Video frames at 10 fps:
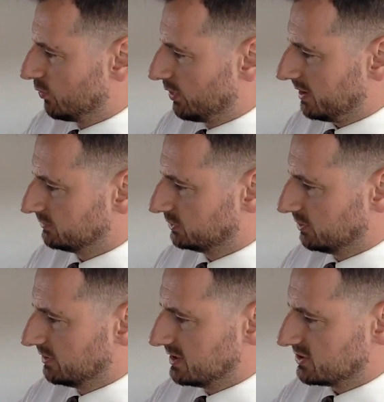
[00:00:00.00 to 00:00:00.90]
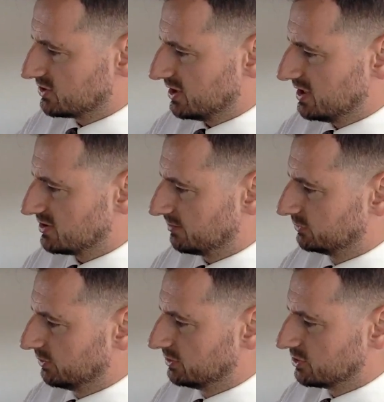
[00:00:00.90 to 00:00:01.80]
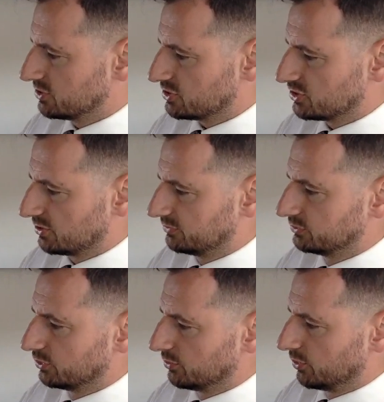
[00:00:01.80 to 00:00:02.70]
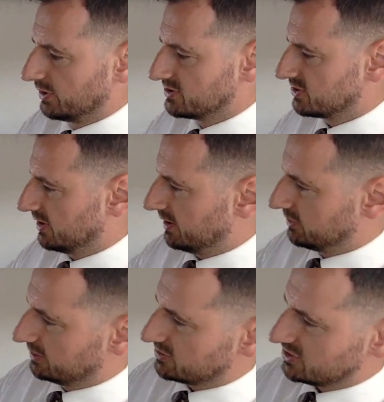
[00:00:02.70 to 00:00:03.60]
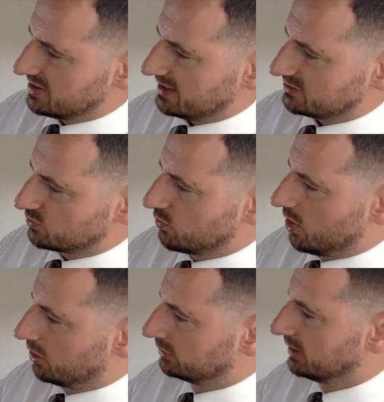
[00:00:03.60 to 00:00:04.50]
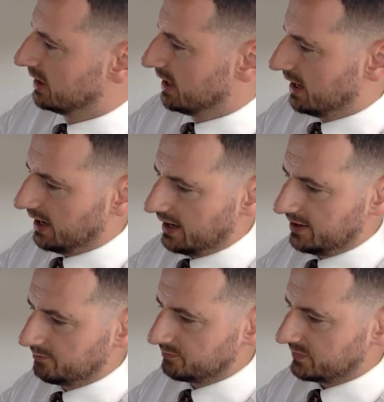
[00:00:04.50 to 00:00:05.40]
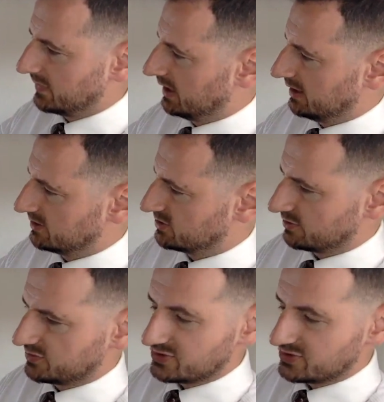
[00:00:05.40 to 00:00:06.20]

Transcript: What I'm doing is I'm doing sort of normal Windsor, and you can see that's one sort of